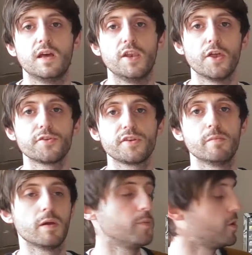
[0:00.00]
Another game
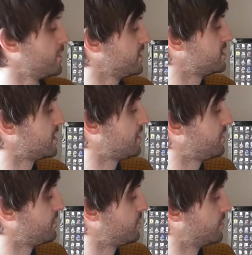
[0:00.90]
I bought
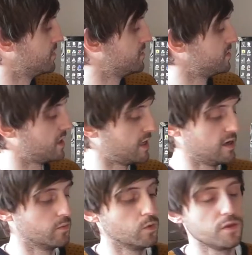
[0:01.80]
myself was
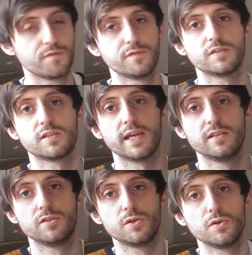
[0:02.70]

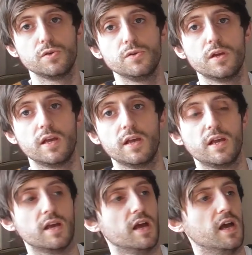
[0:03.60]
Wolfenstein 2,
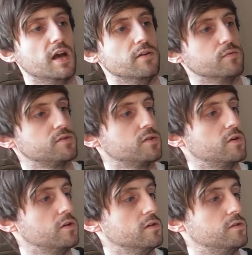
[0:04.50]
what's it
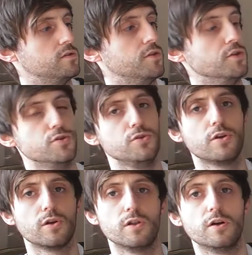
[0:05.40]
called? The New
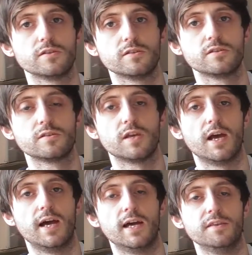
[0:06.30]
Colossus,
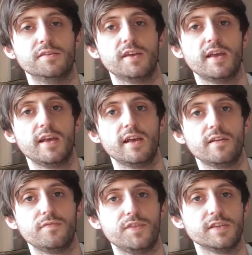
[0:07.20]
and
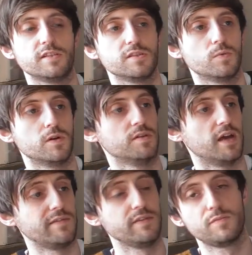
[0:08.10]
this is one that I
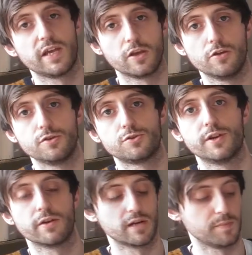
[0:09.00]
haven't even taken out of the
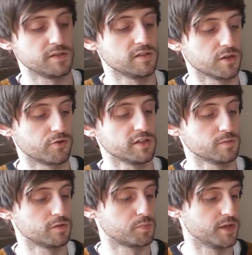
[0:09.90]
shrink wrap. This is a
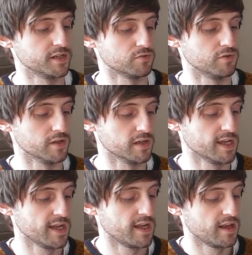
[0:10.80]
Christmas present really
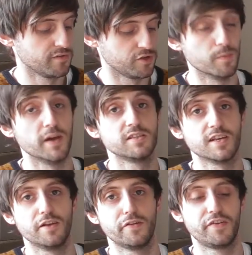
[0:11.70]
to
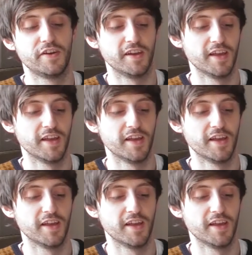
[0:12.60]
myself.